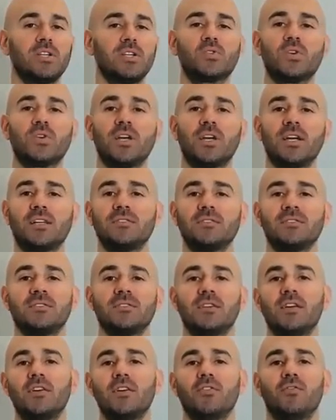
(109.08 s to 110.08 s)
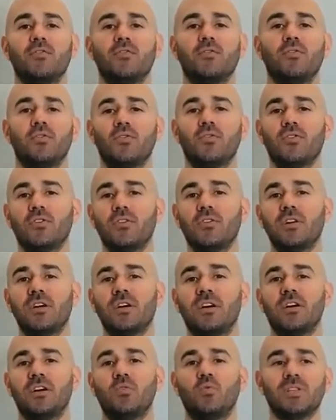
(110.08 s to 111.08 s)
trends for
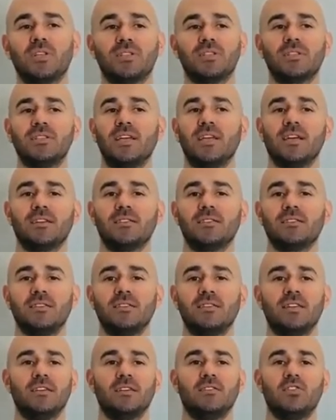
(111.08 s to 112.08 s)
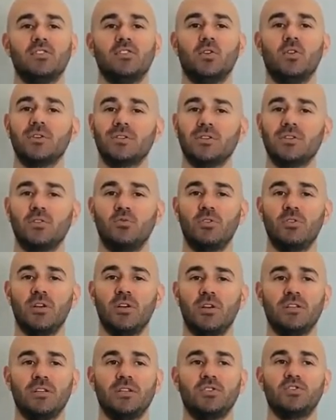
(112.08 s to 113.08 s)
what's next in
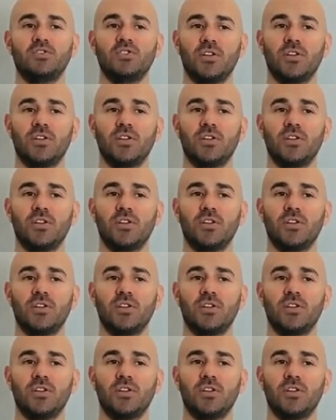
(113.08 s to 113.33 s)
NoSQL in